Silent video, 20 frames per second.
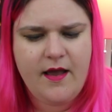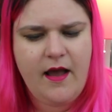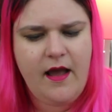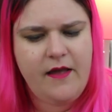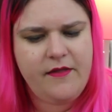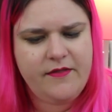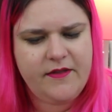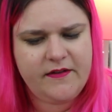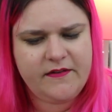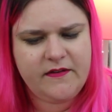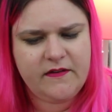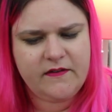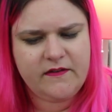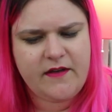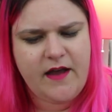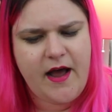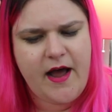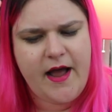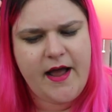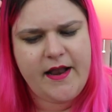And this has
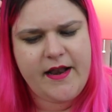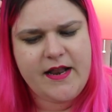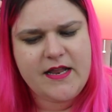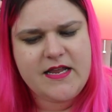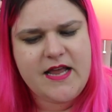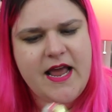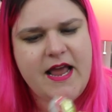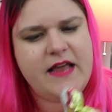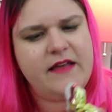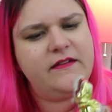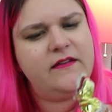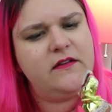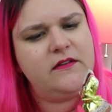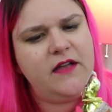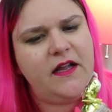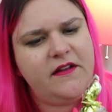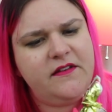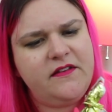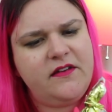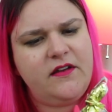got
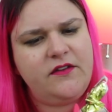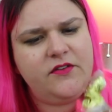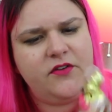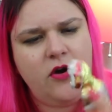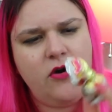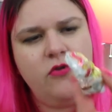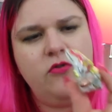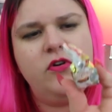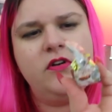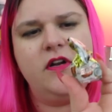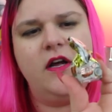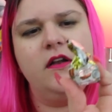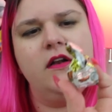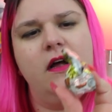hazelnuts and coconut